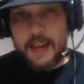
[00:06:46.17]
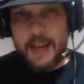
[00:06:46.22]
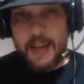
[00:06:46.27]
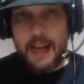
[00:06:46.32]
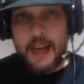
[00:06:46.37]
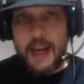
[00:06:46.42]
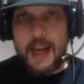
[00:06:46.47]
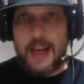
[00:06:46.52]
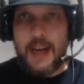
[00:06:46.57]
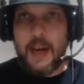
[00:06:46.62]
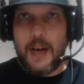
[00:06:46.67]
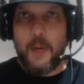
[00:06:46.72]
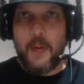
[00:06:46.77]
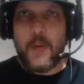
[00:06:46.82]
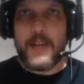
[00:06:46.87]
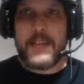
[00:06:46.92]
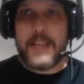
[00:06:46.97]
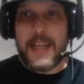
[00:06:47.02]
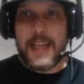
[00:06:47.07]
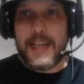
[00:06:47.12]
I
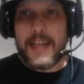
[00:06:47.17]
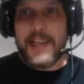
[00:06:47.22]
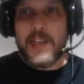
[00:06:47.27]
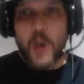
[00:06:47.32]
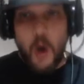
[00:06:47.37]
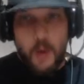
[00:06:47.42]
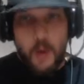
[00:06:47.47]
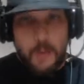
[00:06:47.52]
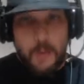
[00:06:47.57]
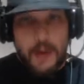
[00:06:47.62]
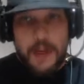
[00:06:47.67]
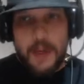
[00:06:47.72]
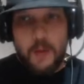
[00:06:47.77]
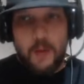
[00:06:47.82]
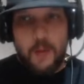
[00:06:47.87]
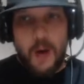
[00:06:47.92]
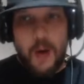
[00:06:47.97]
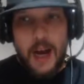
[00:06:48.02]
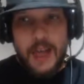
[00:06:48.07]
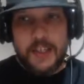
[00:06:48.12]
wouldn't say nobody
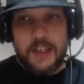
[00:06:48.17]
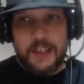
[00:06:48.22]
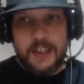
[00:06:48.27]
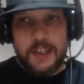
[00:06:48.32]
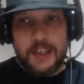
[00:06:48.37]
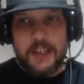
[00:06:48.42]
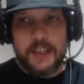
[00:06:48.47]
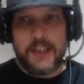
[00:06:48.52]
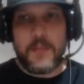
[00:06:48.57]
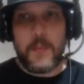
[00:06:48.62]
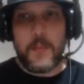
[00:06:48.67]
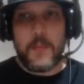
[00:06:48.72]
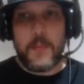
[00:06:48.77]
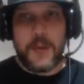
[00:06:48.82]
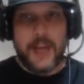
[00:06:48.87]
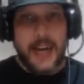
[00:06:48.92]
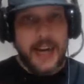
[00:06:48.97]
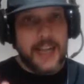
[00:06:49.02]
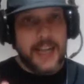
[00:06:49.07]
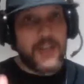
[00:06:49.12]
watches,
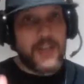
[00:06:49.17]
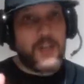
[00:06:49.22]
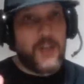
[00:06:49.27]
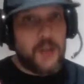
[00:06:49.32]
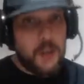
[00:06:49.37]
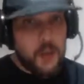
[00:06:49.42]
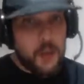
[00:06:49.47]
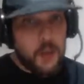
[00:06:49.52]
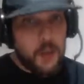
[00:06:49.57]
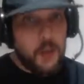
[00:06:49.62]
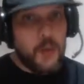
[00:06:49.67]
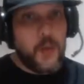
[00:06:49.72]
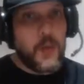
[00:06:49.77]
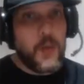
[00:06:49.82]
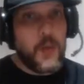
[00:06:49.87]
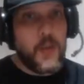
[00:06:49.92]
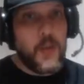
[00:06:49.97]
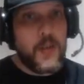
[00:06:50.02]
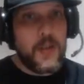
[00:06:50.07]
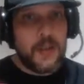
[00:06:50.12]
but I
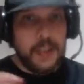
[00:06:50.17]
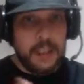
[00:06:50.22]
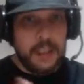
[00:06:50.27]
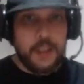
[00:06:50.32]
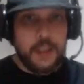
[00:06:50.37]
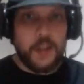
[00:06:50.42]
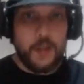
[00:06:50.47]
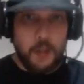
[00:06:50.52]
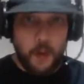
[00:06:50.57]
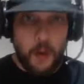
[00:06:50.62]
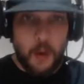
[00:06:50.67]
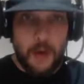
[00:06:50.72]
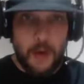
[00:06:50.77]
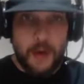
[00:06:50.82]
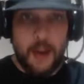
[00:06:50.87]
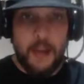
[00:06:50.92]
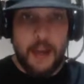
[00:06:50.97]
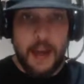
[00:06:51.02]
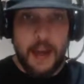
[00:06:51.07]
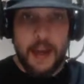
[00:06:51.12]
do get your point
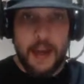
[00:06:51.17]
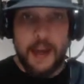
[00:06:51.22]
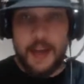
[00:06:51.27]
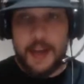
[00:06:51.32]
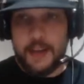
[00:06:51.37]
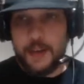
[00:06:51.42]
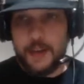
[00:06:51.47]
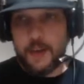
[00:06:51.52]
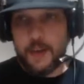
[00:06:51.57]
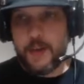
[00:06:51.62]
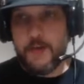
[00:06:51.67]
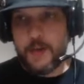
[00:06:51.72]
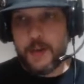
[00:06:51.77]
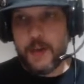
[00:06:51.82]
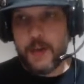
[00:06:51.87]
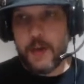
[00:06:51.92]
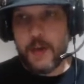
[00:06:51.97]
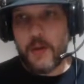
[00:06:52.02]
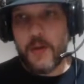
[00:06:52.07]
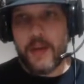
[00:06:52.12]
on that. I do feel
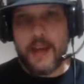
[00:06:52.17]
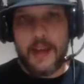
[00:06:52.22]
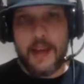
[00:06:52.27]
you on that.